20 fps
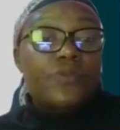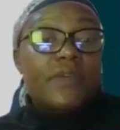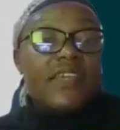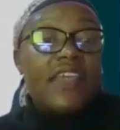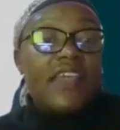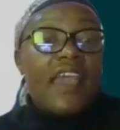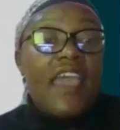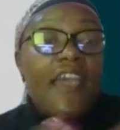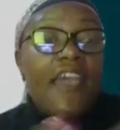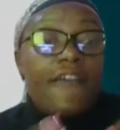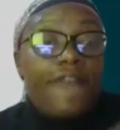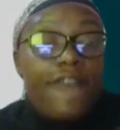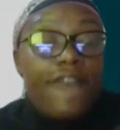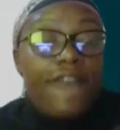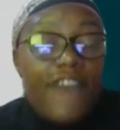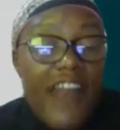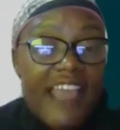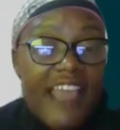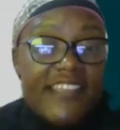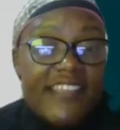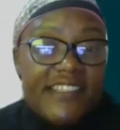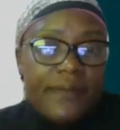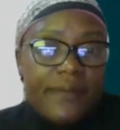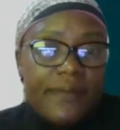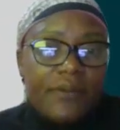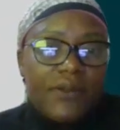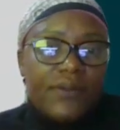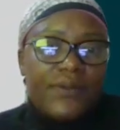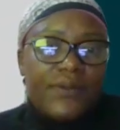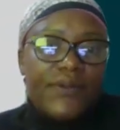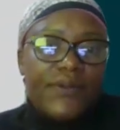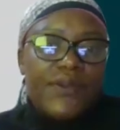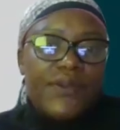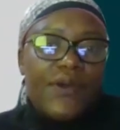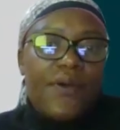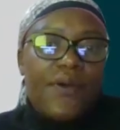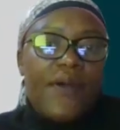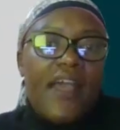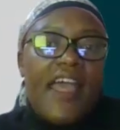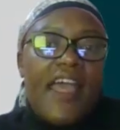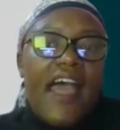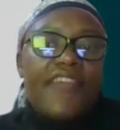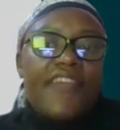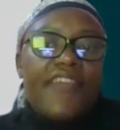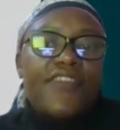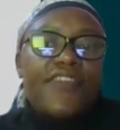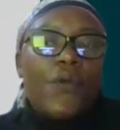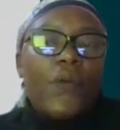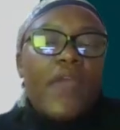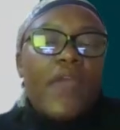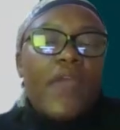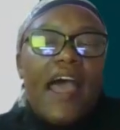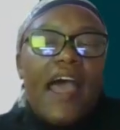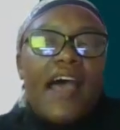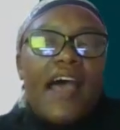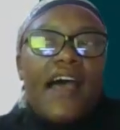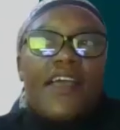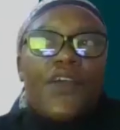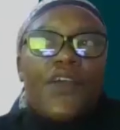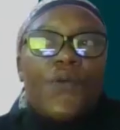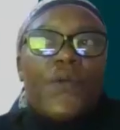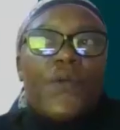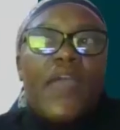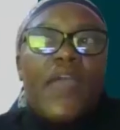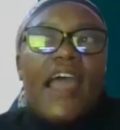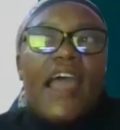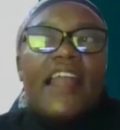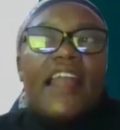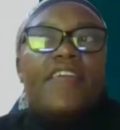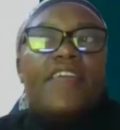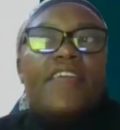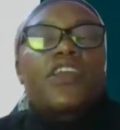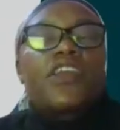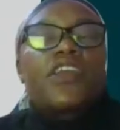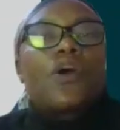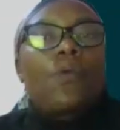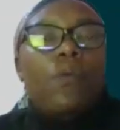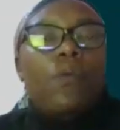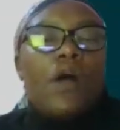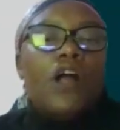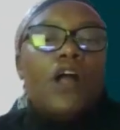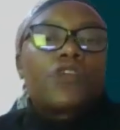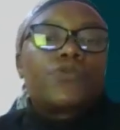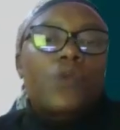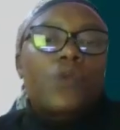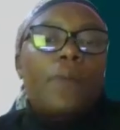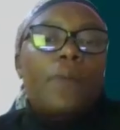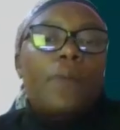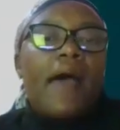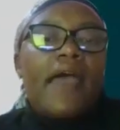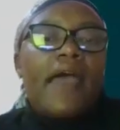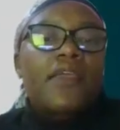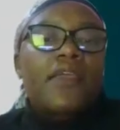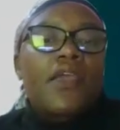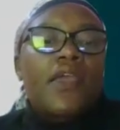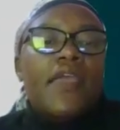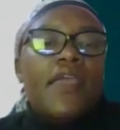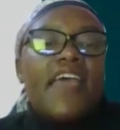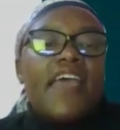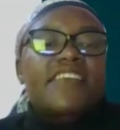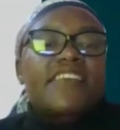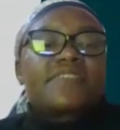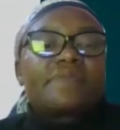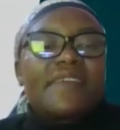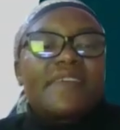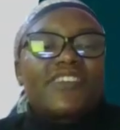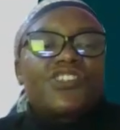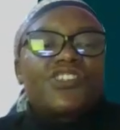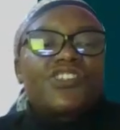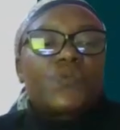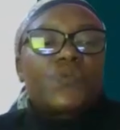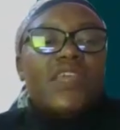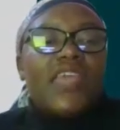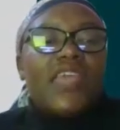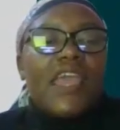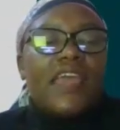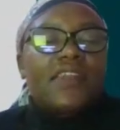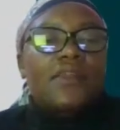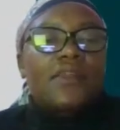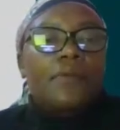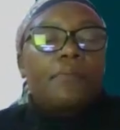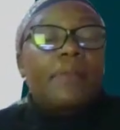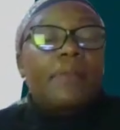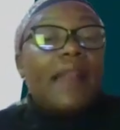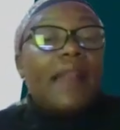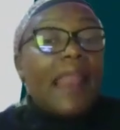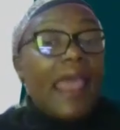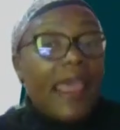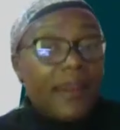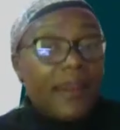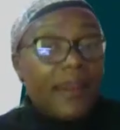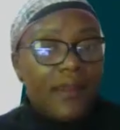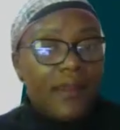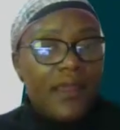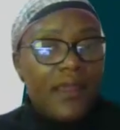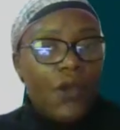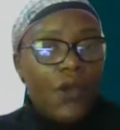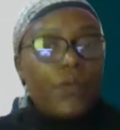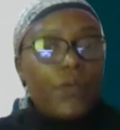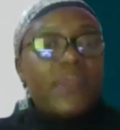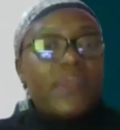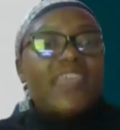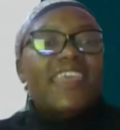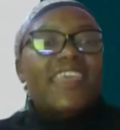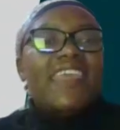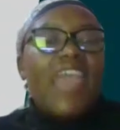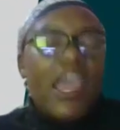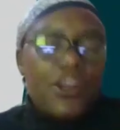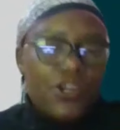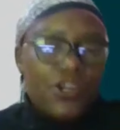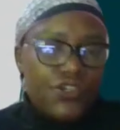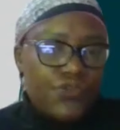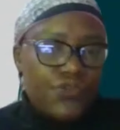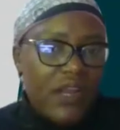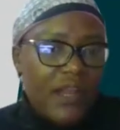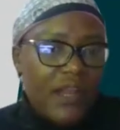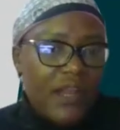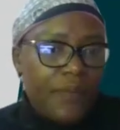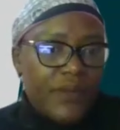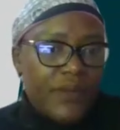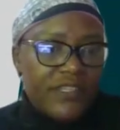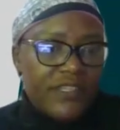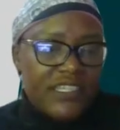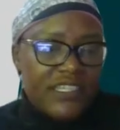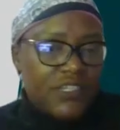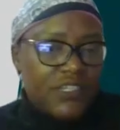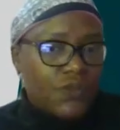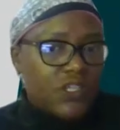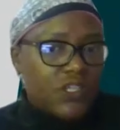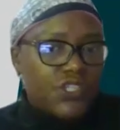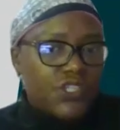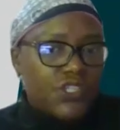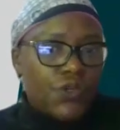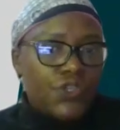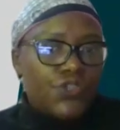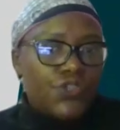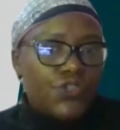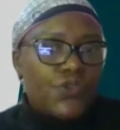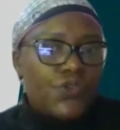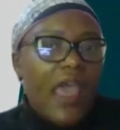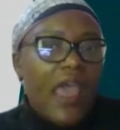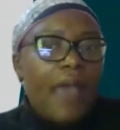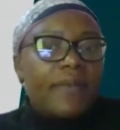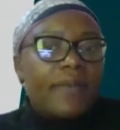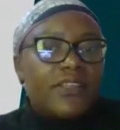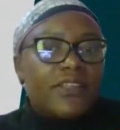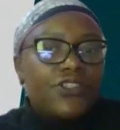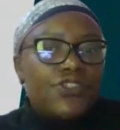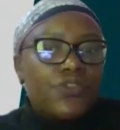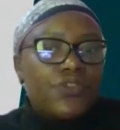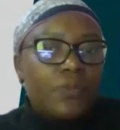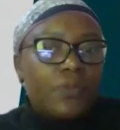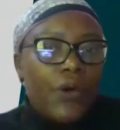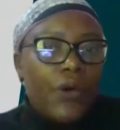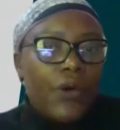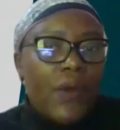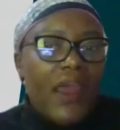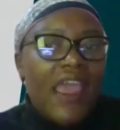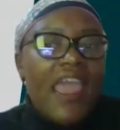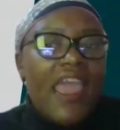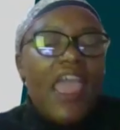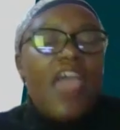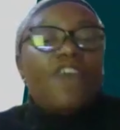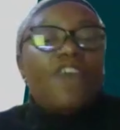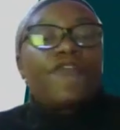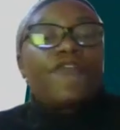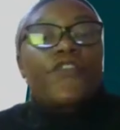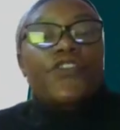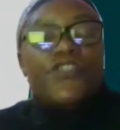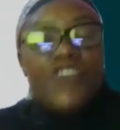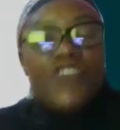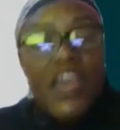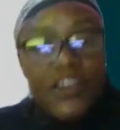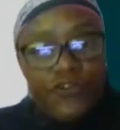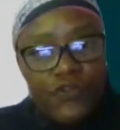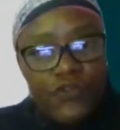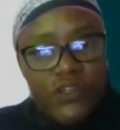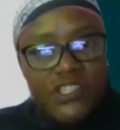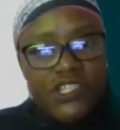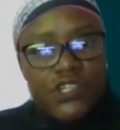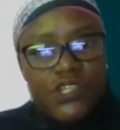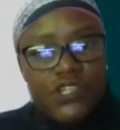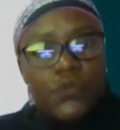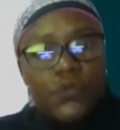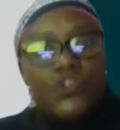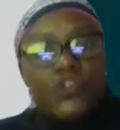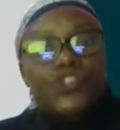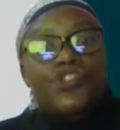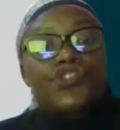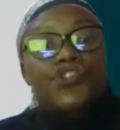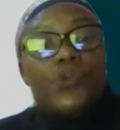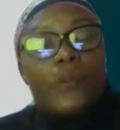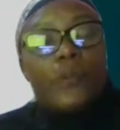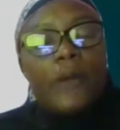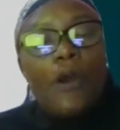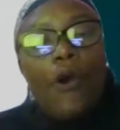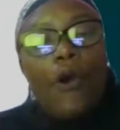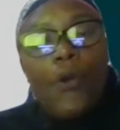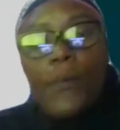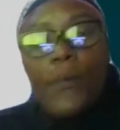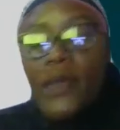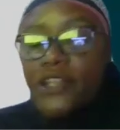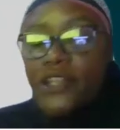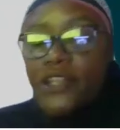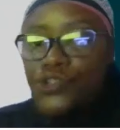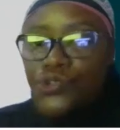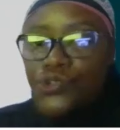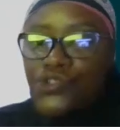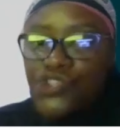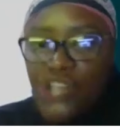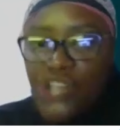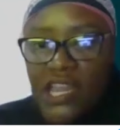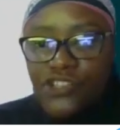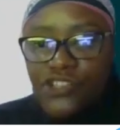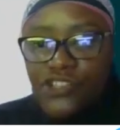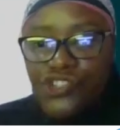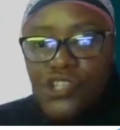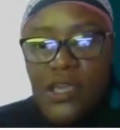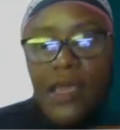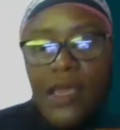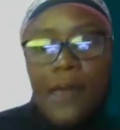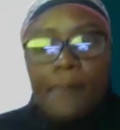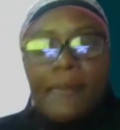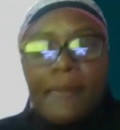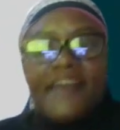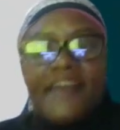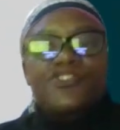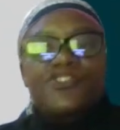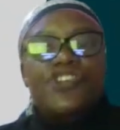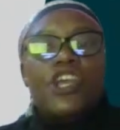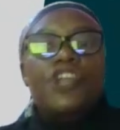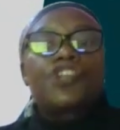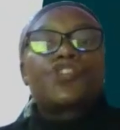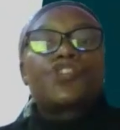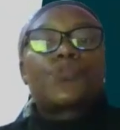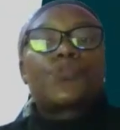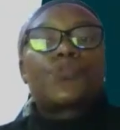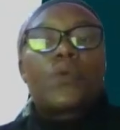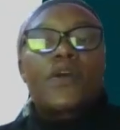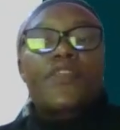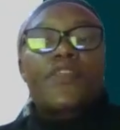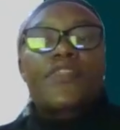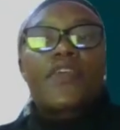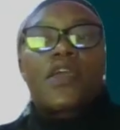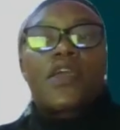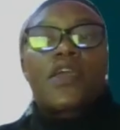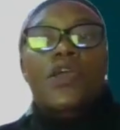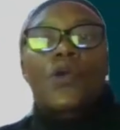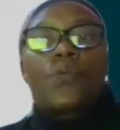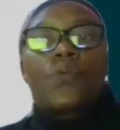to be flexible, you know. I think we are living in a world whereby as much as we can plan, we cannot really predict what's going to happen tomorrow. And for that reason, we should be open to change, but change with